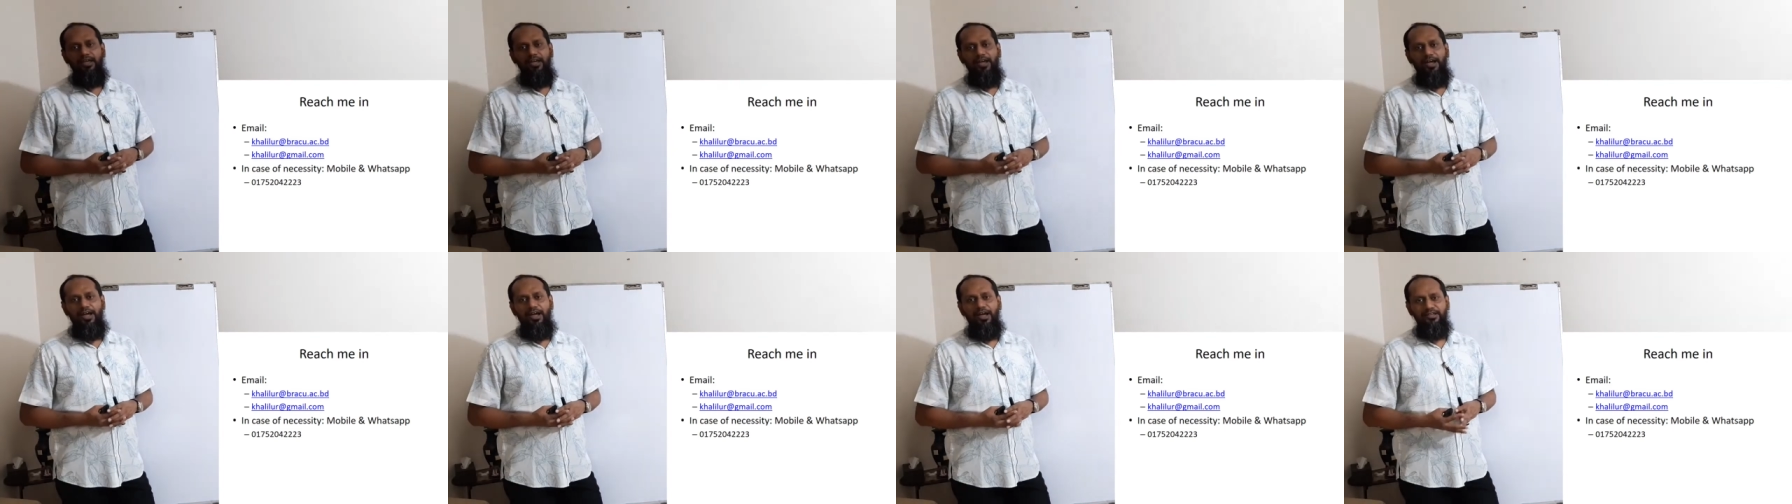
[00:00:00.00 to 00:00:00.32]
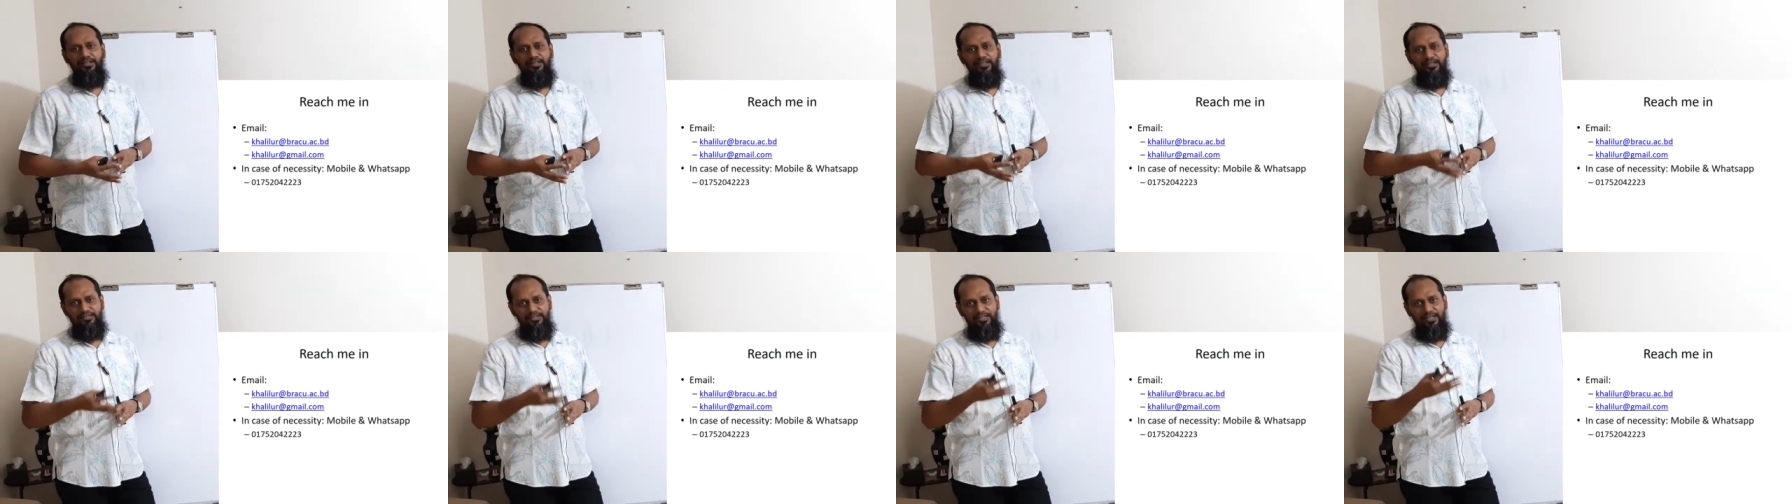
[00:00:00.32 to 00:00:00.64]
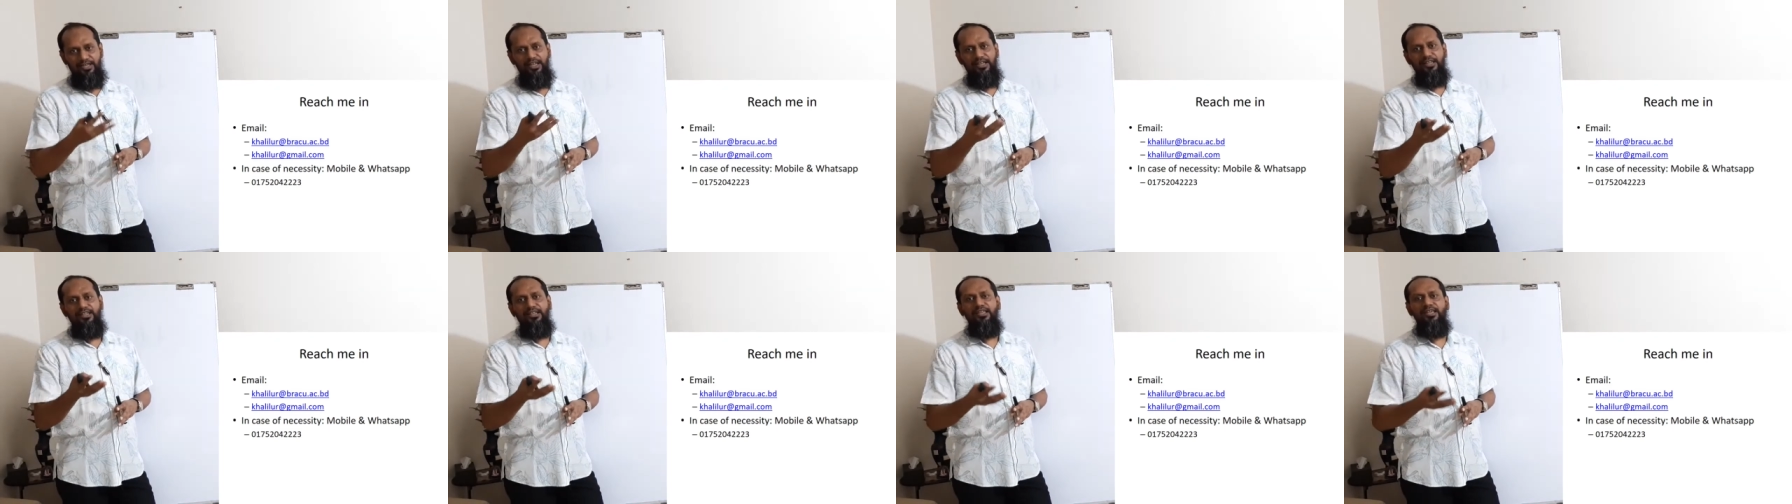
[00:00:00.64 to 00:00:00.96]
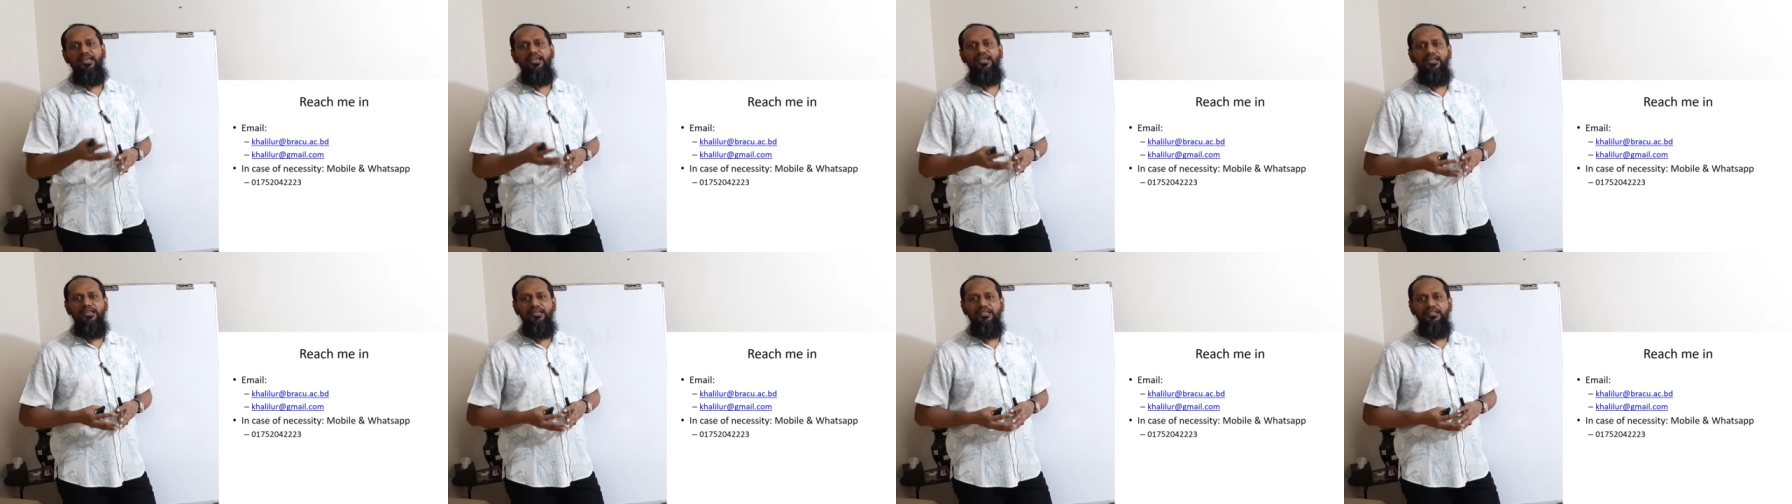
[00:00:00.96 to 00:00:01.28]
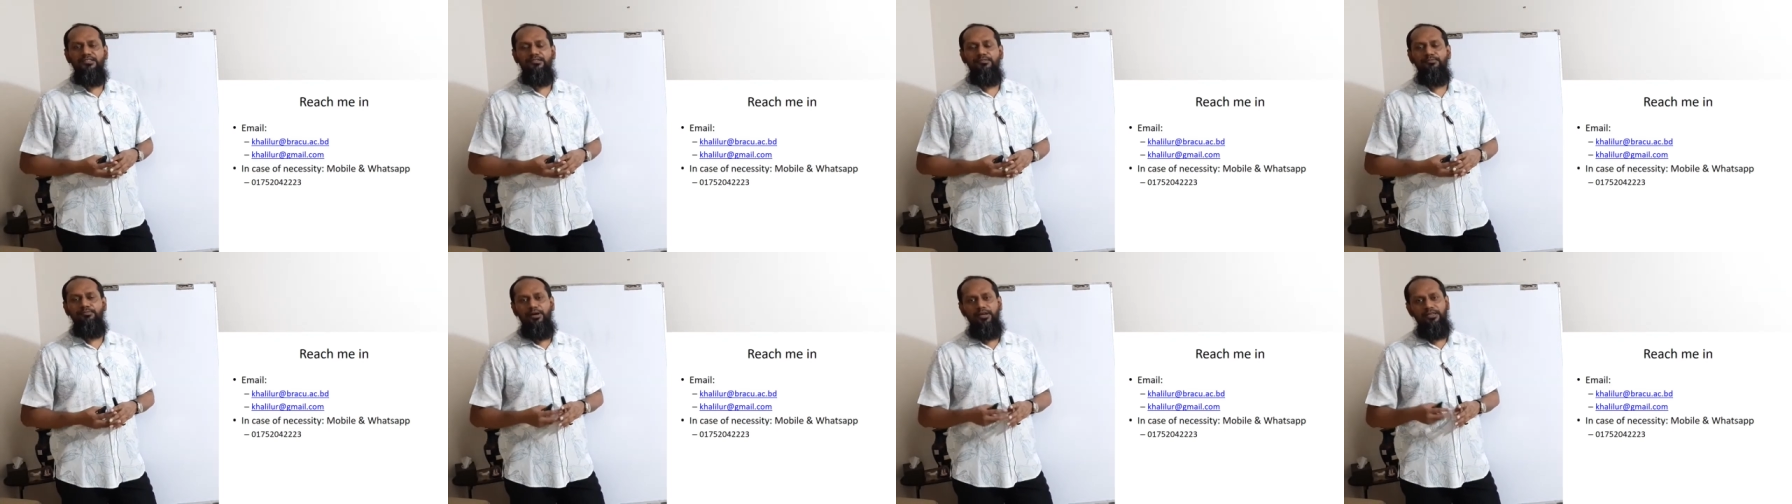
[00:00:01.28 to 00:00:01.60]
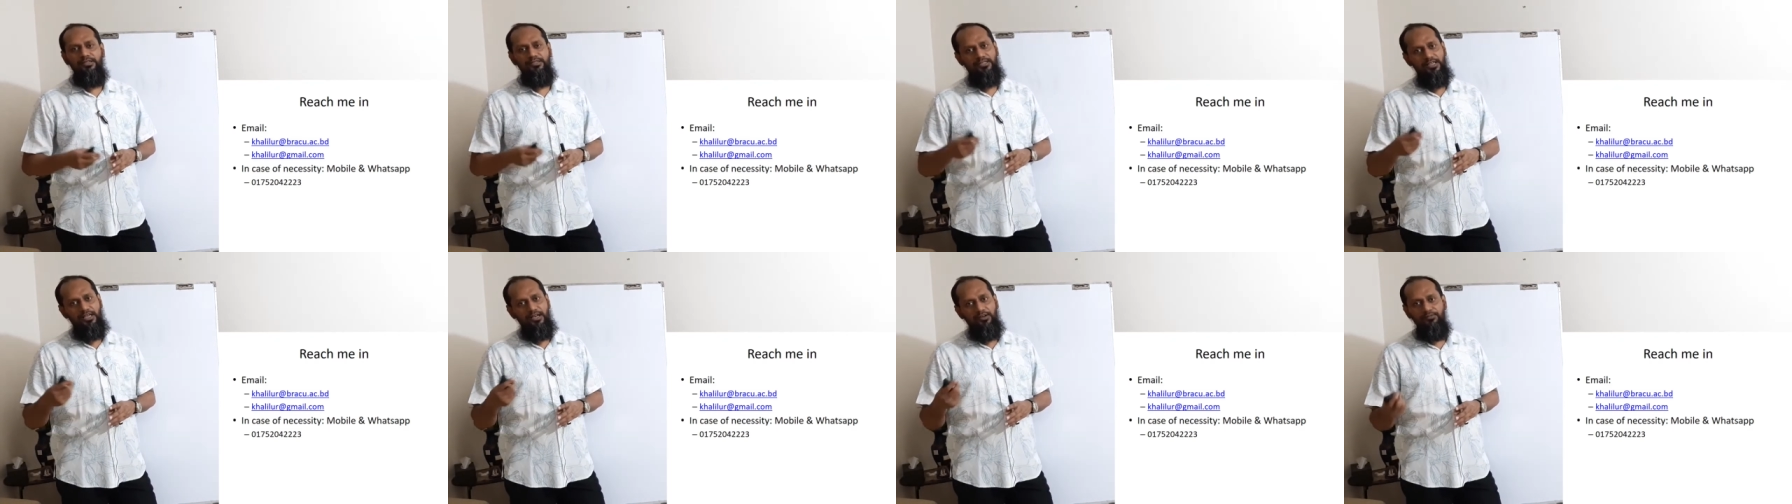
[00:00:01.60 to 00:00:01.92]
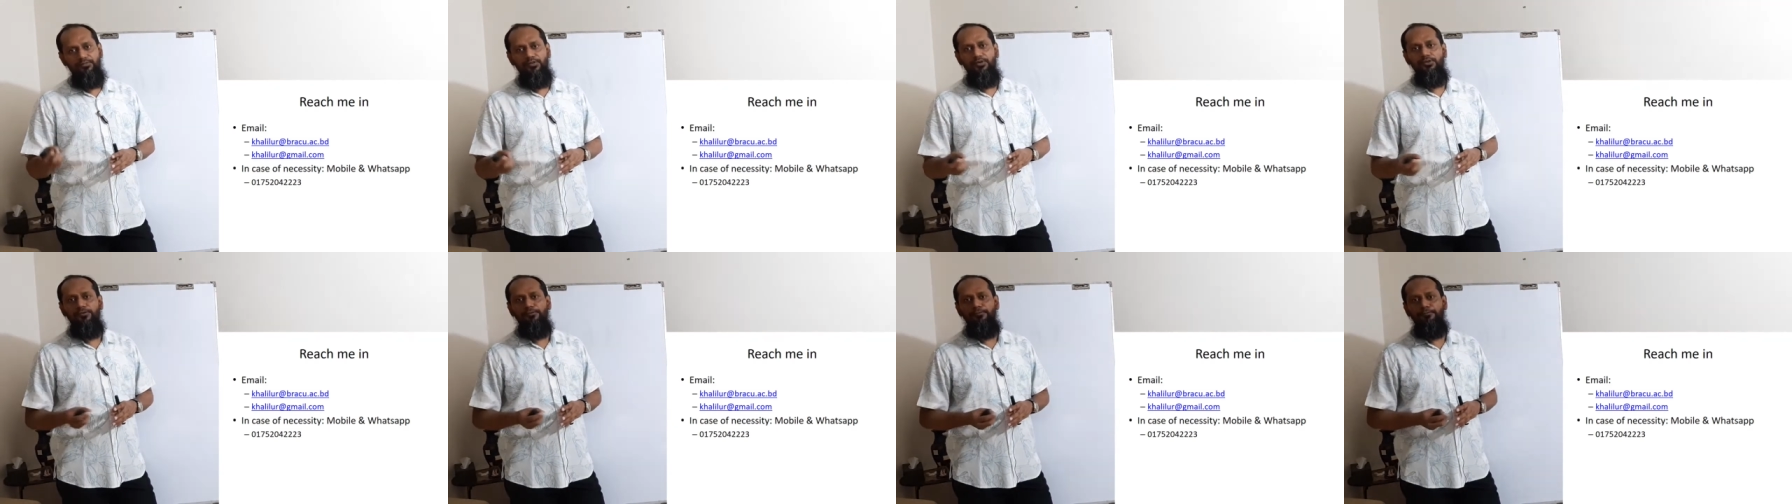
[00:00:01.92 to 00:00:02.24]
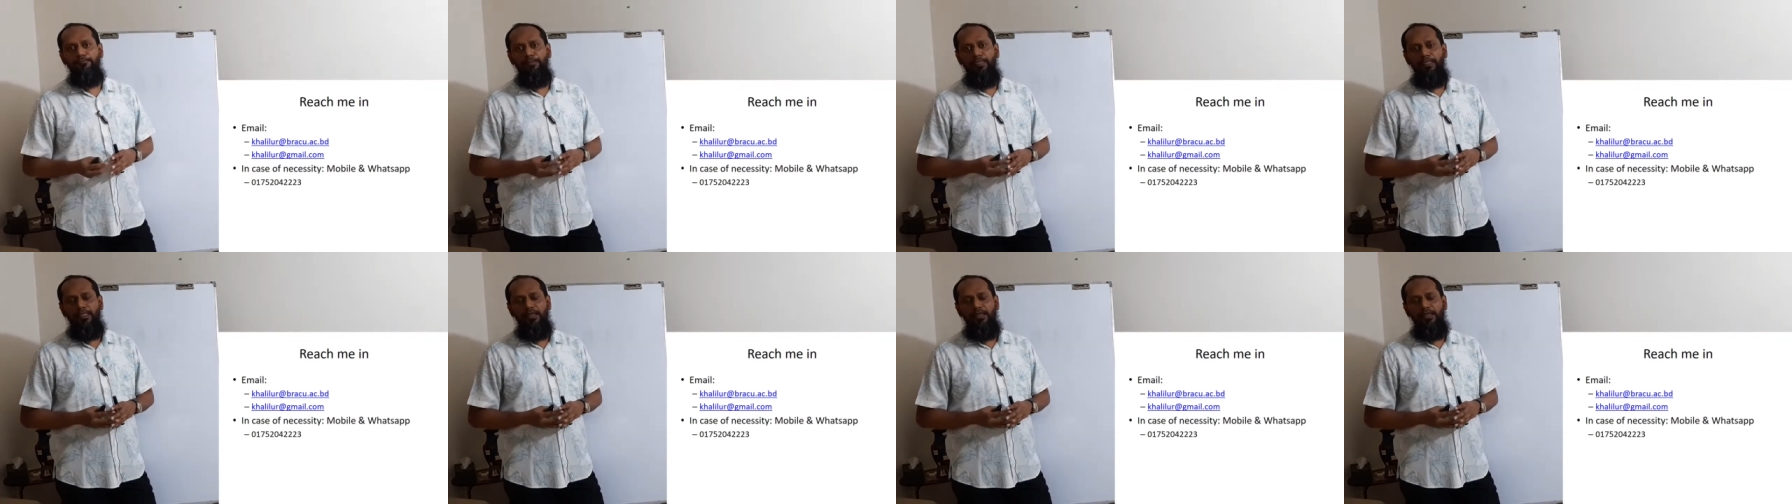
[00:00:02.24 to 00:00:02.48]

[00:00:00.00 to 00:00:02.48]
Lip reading: And the second thing is my cell phone.